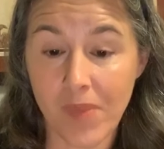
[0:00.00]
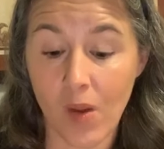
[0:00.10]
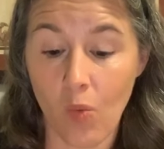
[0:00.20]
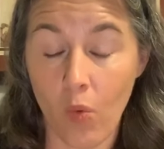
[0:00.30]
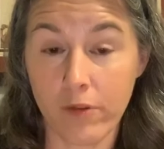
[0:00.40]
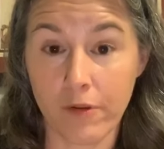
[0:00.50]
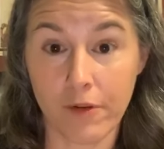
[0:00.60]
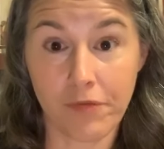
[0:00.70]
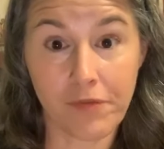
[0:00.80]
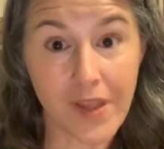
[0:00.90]
whether
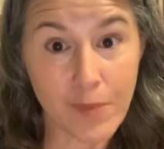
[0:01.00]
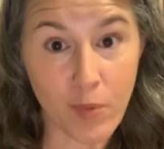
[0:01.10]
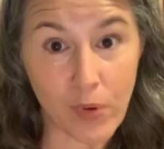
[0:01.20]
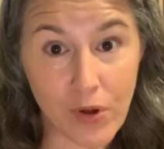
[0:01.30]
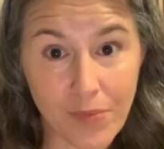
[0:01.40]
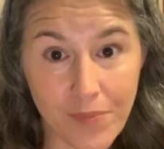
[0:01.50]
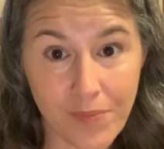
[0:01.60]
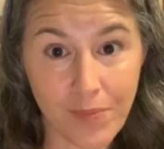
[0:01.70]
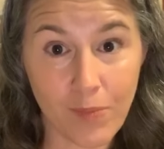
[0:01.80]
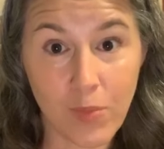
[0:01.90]
they're flammable,
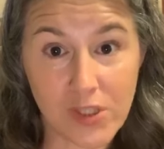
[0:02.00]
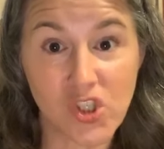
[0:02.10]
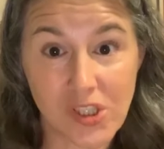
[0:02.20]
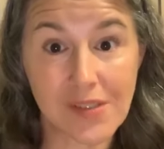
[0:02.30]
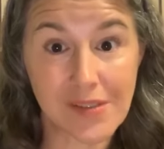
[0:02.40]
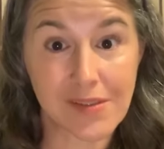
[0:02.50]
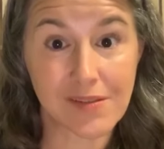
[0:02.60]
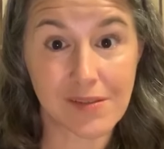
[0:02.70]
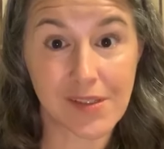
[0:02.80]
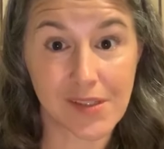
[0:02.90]
which
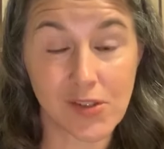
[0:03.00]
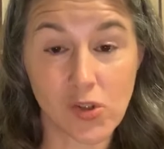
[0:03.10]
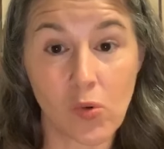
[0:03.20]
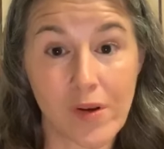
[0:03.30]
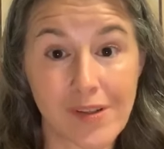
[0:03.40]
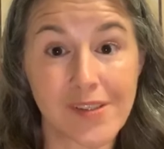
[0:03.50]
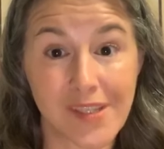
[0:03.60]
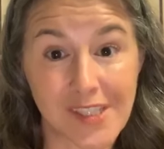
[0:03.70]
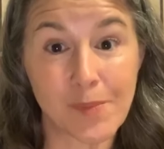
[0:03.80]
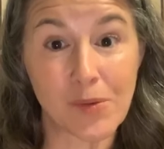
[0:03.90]
essential oils
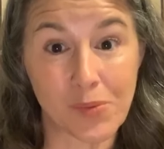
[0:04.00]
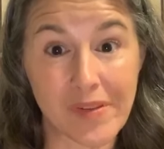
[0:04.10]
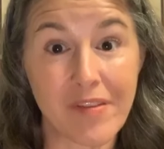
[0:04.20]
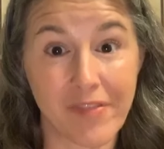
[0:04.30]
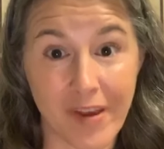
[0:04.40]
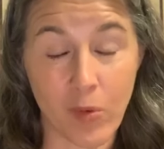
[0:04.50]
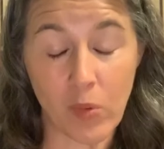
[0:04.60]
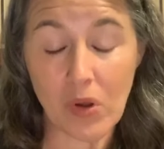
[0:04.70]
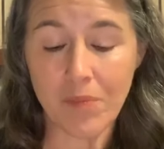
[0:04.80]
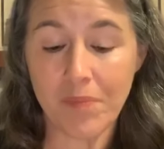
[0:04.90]
tend to be really
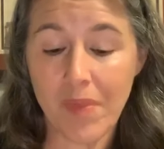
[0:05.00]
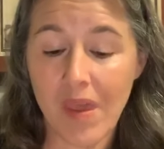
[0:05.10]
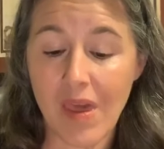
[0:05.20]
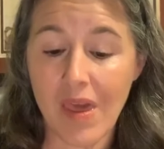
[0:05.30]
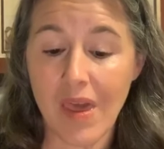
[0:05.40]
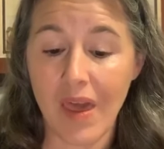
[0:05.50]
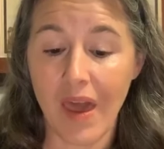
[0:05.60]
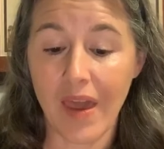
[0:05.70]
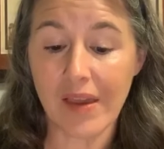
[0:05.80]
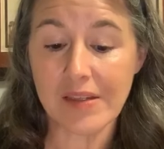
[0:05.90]
flammable,
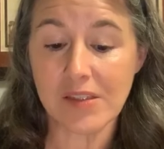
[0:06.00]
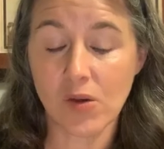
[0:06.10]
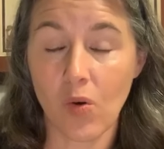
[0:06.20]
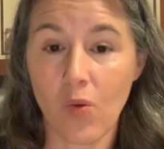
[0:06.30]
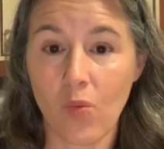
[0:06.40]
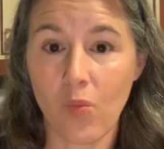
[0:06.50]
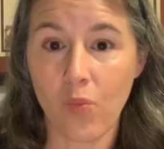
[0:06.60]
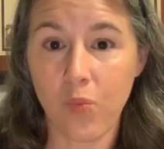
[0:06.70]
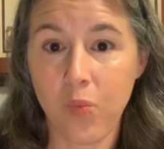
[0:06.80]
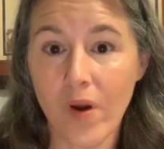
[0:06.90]
and
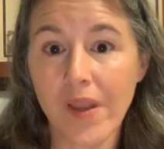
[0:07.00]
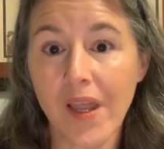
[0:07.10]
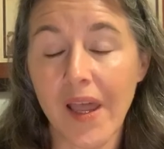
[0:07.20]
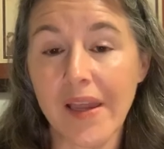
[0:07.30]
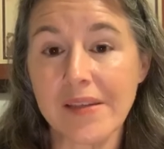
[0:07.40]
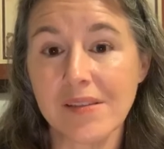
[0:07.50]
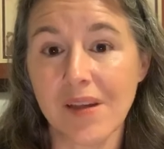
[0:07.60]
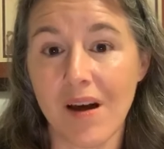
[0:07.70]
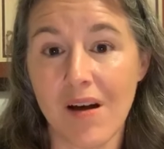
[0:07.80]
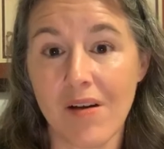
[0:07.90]
what kind
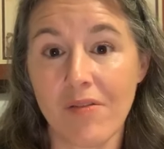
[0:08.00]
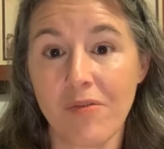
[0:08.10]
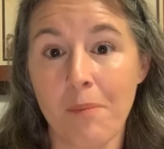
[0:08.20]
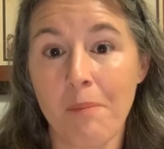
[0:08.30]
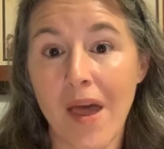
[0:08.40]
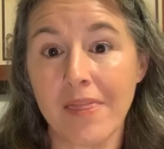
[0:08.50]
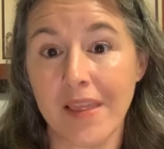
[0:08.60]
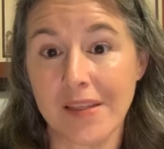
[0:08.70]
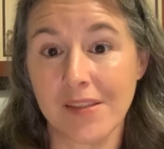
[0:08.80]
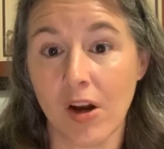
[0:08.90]
of
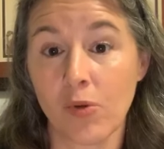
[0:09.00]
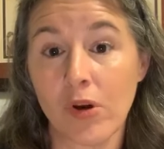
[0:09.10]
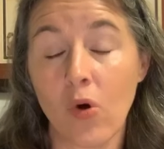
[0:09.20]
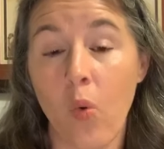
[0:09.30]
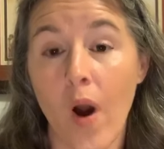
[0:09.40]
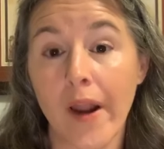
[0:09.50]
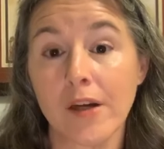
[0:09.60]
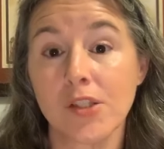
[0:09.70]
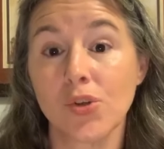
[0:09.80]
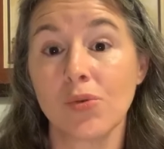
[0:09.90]
methods are
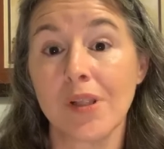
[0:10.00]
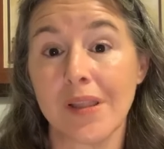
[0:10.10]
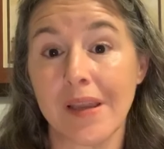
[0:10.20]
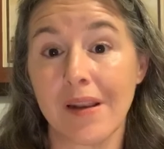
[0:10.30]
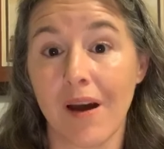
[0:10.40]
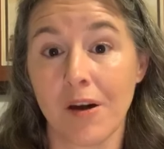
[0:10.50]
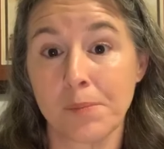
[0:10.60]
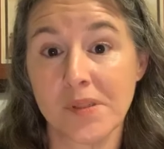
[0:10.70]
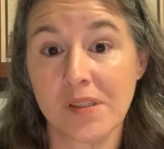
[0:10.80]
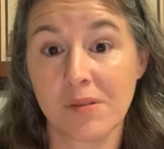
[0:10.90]
required to clean
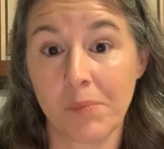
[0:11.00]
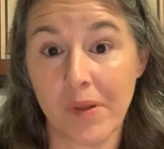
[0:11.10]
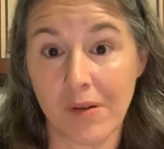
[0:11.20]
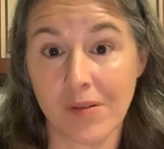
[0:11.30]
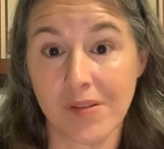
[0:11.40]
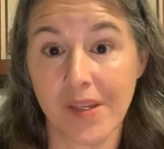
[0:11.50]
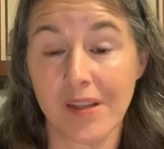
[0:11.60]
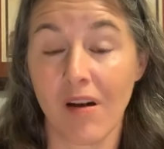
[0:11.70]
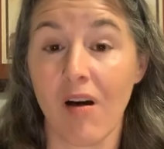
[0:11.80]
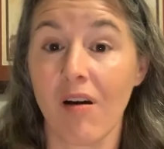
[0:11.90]
up spills,
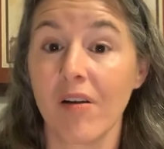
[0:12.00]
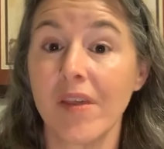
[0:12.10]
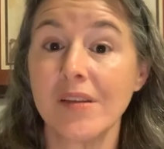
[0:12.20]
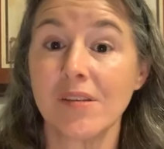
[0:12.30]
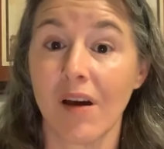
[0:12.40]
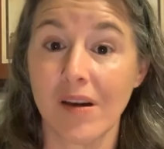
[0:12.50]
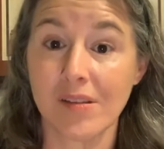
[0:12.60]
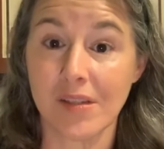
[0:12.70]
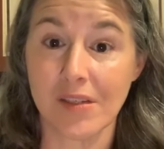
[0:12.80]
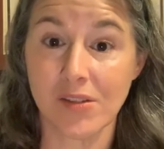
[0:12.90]
and are they
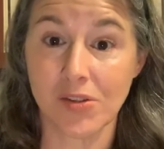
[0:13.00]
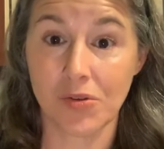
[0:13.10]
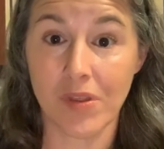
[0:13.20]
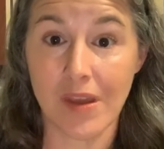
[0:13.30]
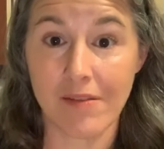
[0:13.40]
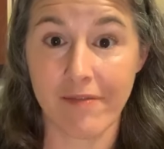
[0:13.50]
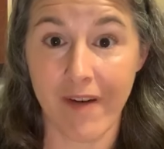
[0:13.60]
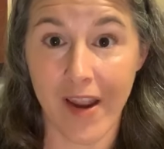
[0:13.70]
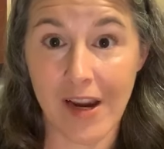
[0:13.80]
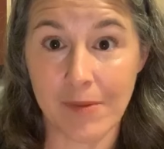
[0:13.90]
toxic to the
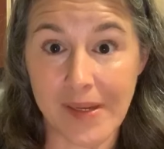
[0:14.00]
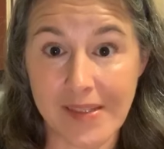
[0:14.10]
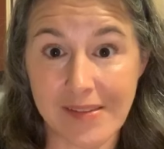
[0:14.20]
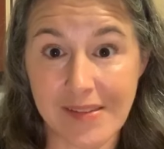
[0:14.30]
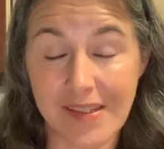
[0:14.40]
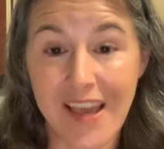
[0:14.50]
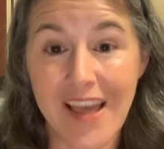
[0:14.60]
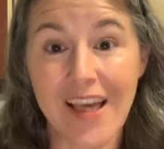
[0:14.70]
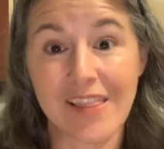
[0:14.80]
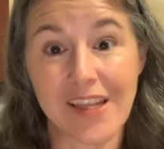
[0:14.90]
environment?
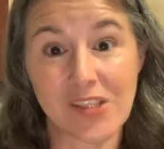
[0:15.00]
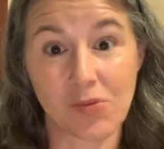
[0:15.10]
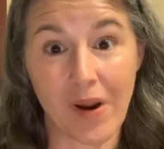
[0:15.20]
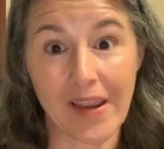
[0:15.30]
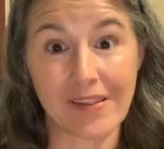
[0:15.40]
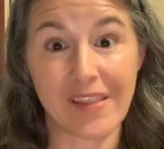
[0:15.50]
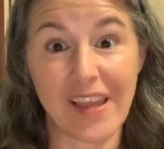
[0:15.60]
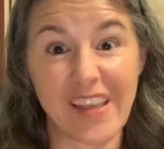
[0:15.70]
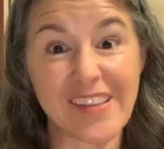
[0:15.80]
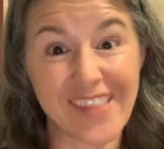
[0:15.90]
That's right,
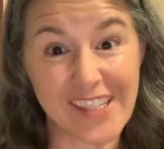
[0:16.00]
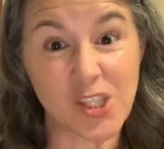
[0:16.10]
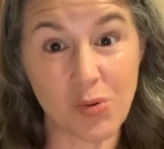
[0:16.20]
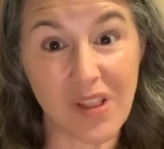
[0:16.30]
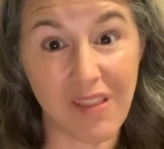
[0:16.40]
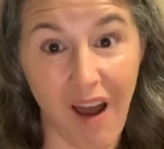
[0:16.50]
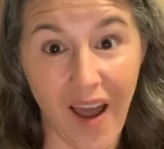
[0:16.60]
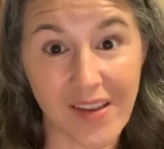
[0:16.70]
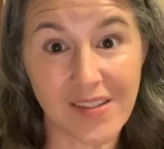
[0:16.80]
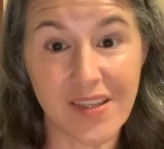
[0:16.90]
they do a
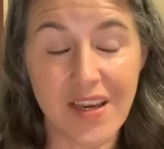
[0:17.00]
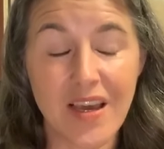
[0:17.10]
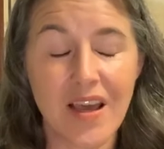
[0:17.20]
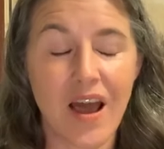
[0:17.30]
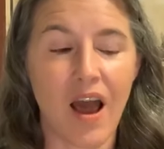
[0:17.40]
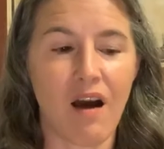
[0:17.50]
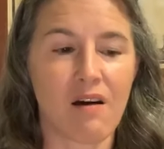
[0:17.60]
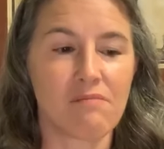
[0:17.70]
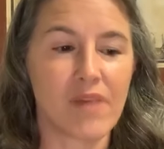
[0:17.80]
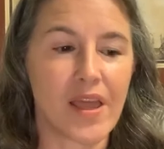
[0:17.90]
lot.
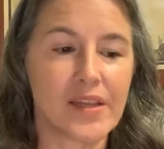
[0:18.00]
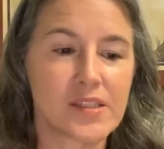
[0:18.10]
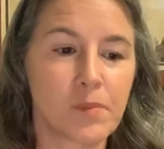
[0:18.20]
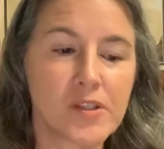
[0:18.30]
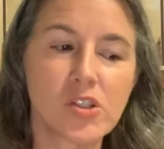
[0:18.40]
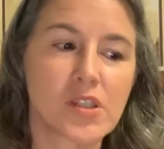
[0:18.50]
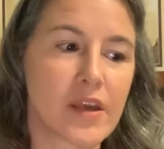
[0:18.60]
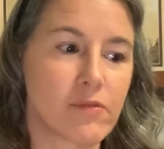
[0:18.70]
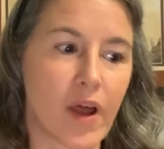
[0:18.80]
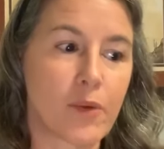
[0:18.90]
And as much as
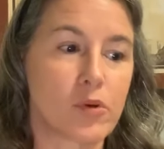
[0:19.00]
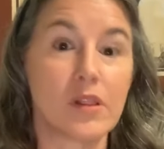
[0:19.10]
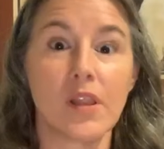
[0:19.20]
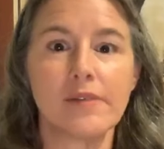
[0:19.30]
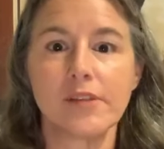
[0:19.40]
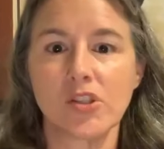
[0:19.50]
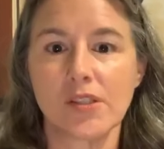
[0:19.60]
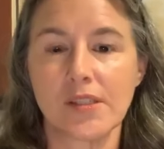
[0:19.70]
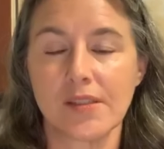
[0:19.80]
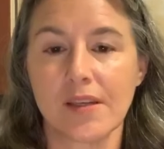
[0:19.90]
I would love to
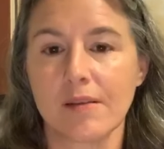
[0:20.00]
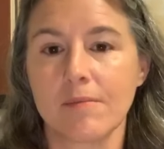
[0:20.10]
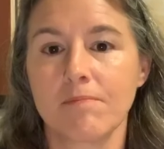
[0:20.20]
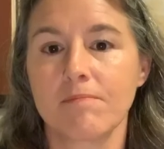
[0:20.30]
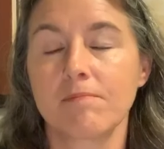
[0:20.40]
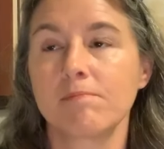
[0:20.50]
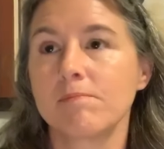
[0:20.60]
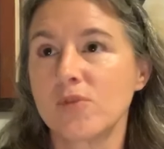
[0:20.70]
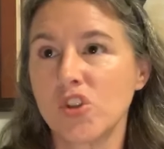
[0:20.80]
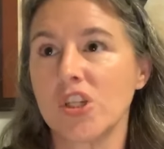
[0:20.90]
just
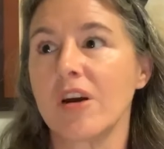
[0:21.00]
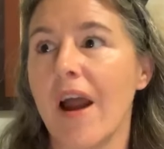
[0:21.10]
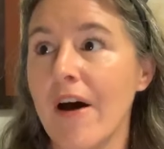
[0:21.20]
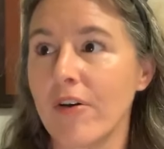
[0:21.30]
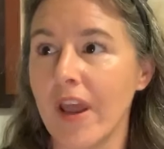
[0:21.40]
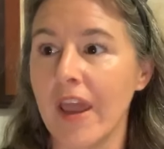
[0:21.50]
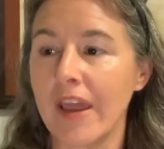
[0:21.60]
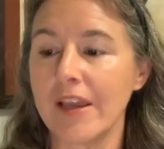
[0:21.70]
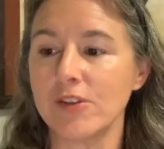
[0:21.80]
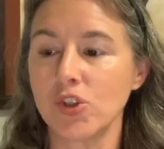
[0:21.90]
share out
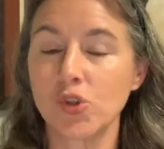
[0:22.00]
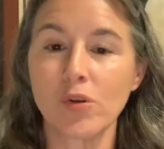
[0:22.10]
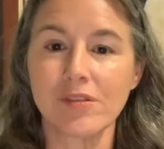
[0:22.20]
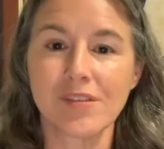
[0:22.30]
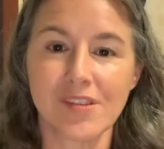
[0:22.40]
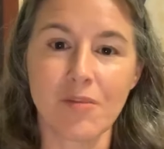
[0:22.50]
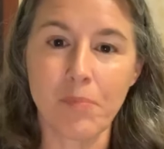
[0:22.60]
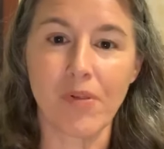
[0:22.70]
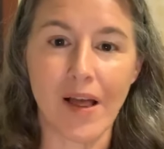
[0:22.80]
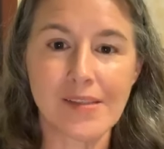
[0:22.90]
a short and
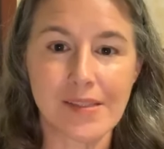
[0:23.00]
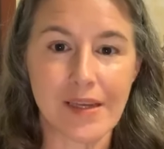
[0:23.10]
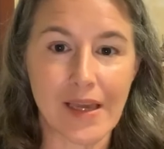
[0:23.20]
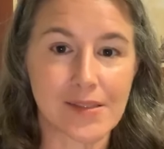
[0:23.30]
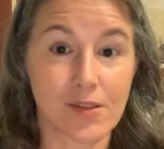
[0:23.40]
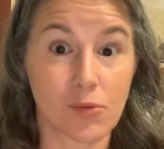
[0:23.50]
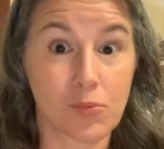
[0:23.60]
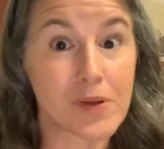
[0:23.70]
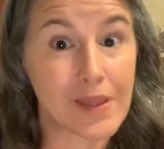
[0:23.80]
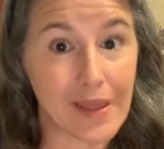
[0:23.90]
simple SDS, there
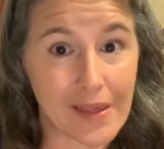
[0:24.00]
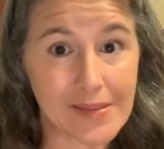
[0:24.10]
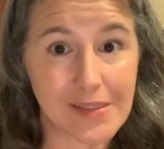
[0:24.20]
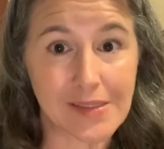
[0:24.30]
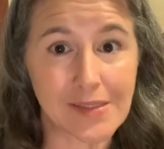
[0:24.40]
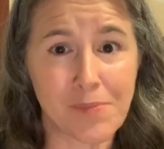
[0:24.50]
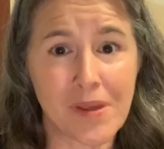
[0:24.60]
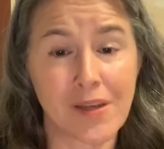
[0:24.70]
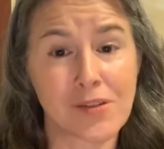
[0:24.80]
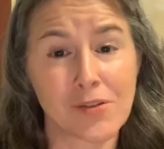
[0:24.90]
really isn't,
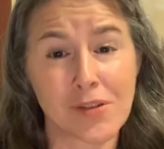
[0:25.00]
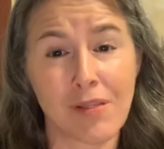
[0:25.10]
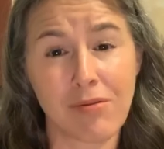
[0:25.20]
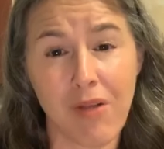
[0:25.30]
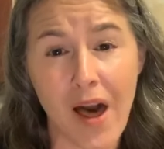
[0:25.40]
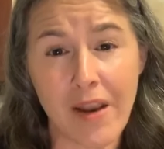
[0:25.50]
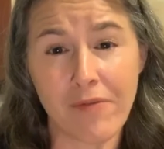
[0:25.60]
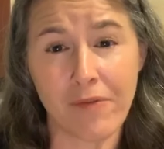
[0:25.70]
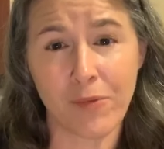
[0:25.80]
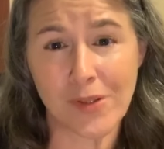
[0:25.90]
because there's a lot of
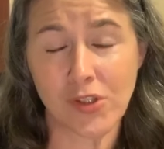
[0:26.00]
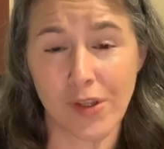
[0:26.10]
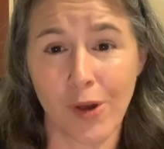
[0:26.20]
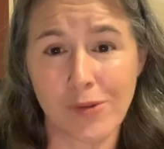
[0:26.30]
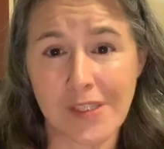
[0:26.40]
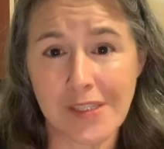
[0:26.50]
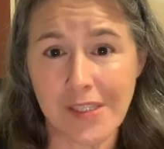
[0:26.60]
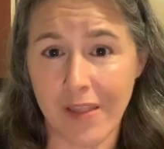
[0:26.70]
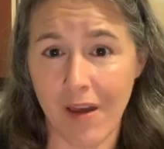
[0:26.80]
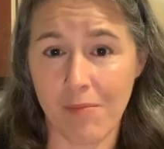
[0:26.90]
information that goes
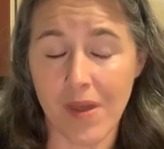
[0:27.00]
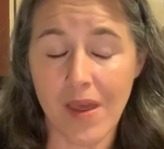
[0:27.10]
into them.